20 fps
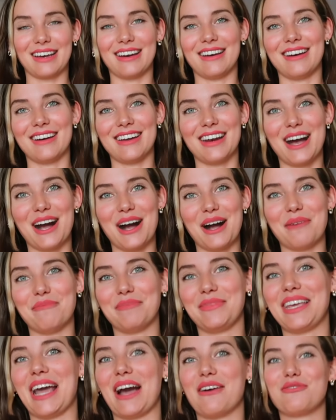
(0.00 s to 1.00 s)
good.
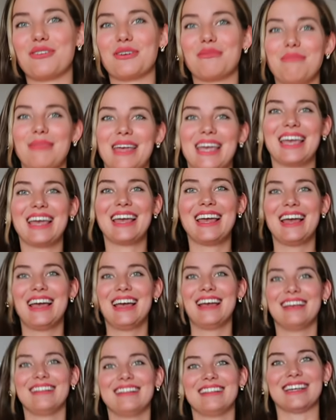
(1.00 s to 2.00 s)
Um, yeah, for me,
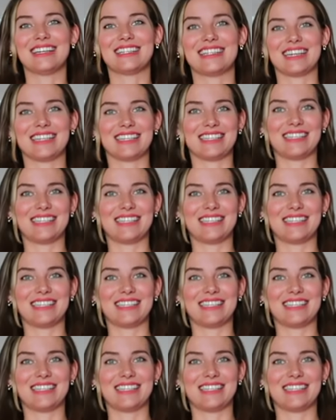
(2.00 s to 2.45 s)
this is